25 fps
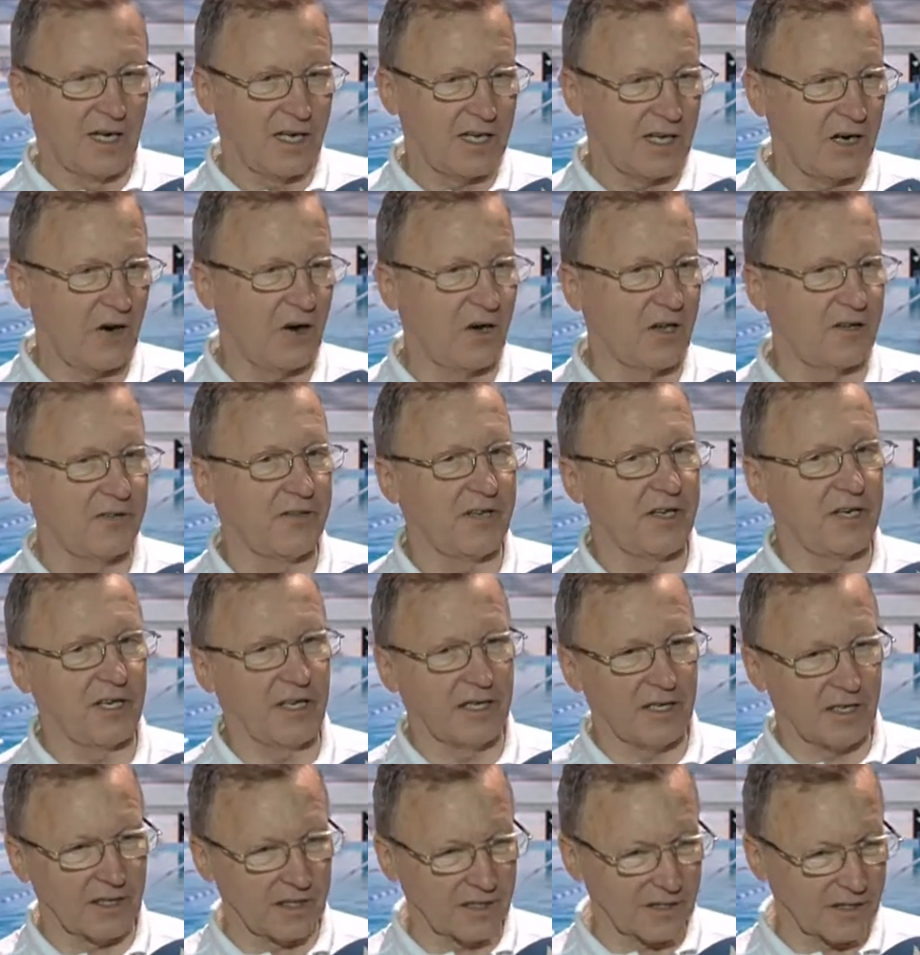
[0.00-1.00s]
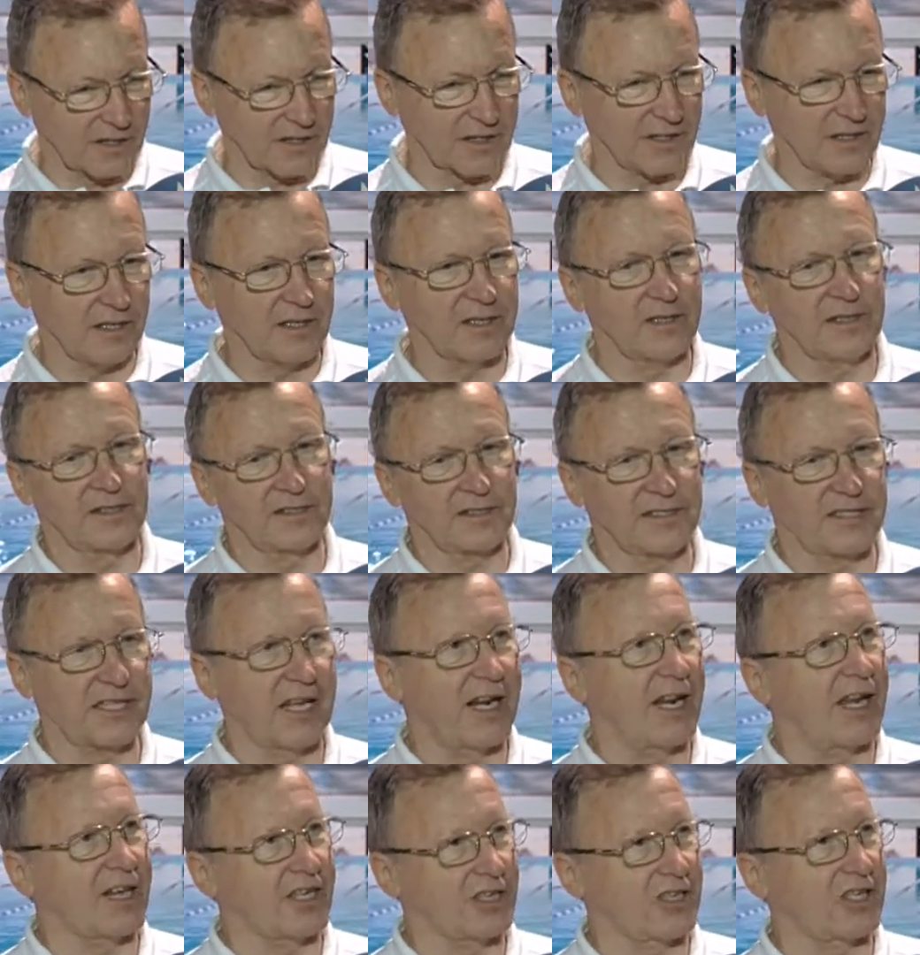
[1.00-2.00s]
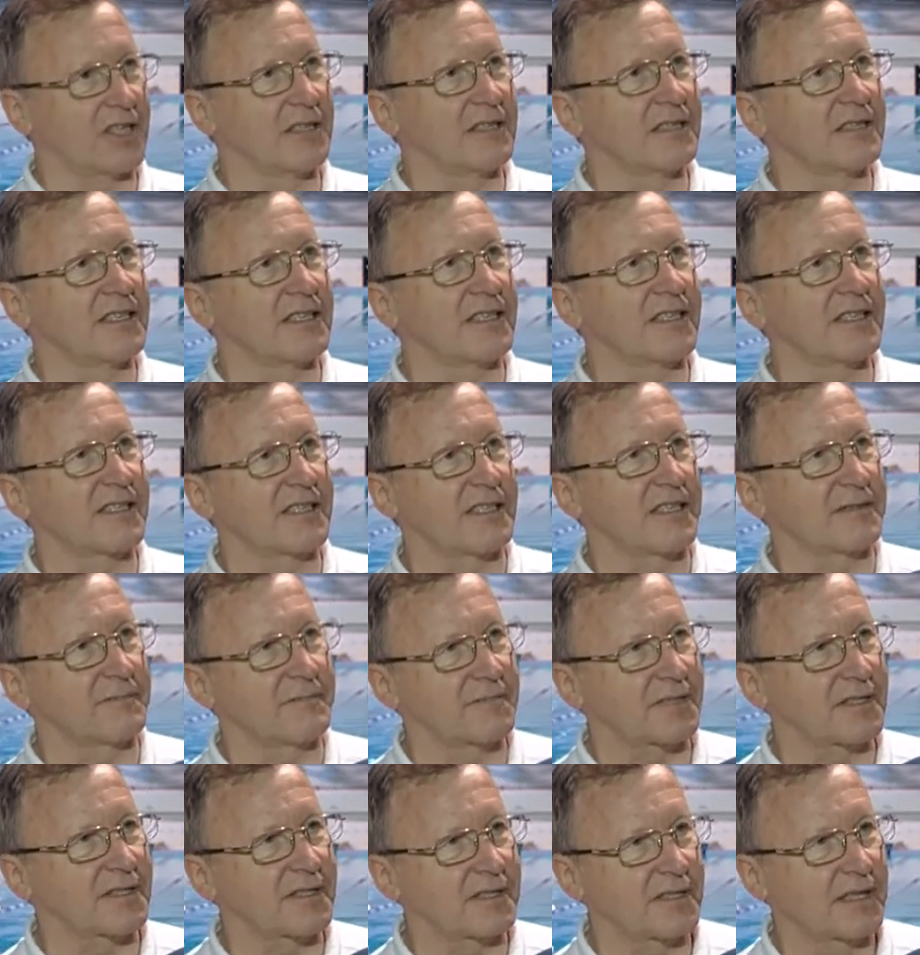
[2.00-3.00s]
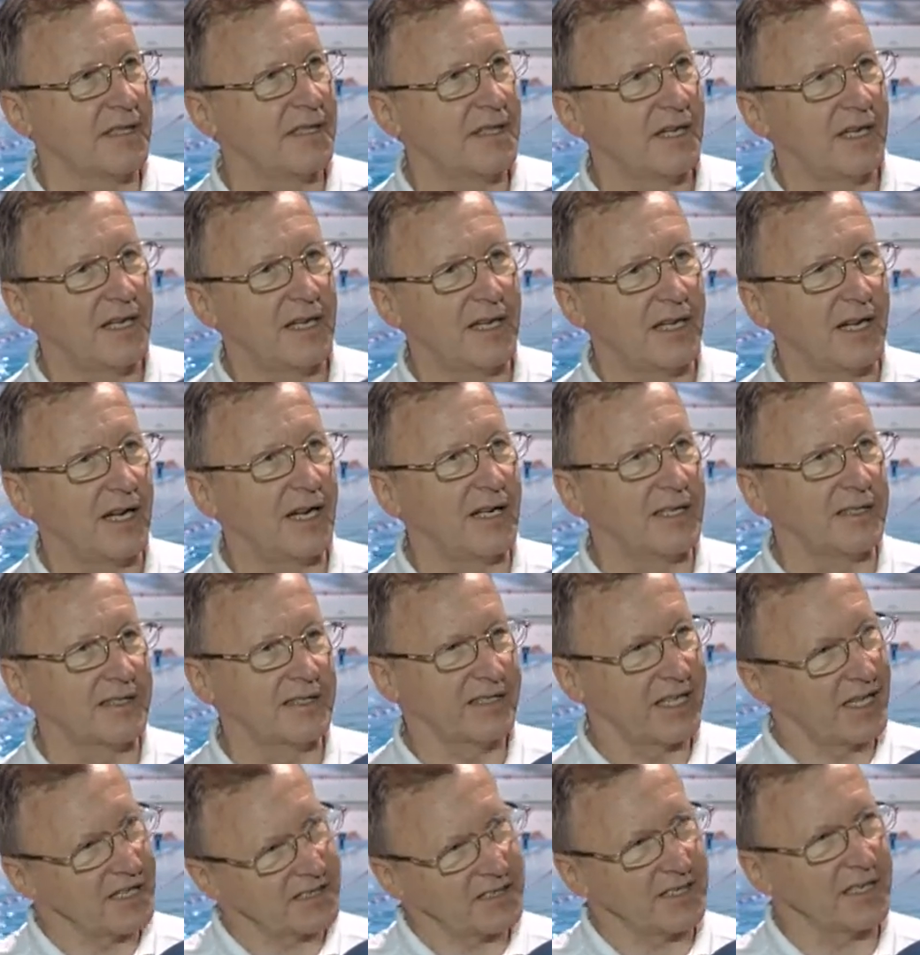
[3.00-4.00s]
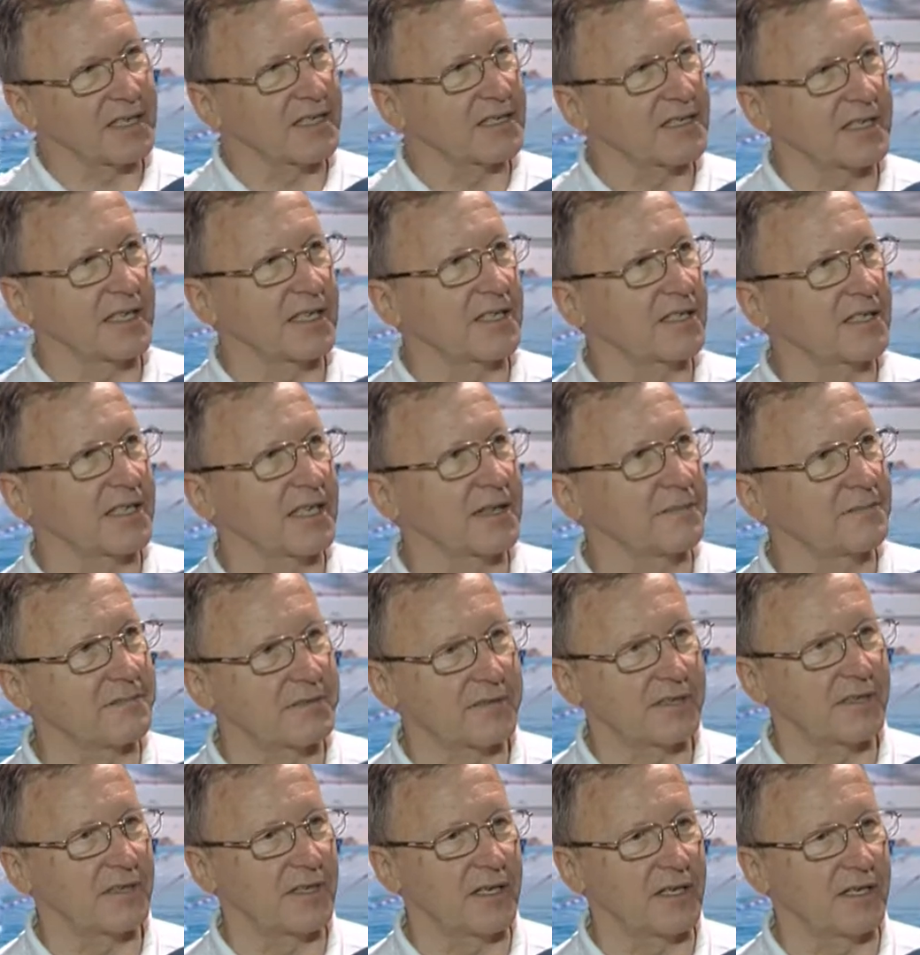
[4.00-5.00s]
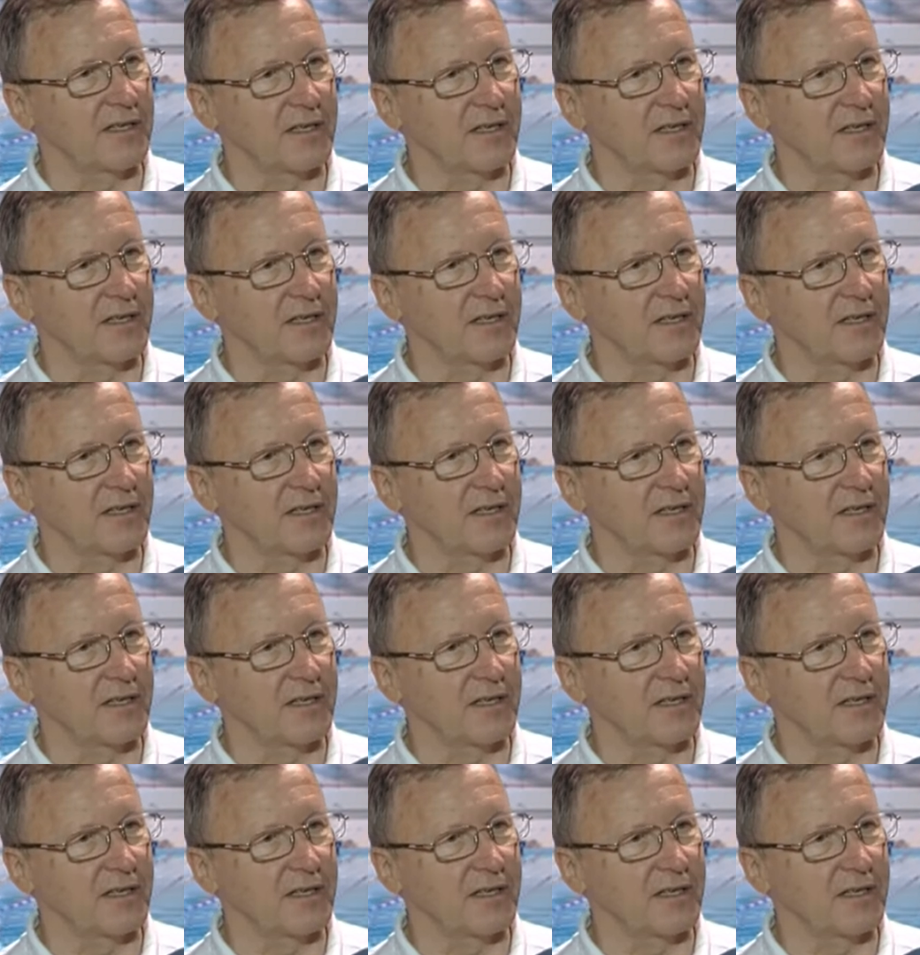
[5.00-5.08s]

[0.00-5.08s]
all the selection systems and testing systems,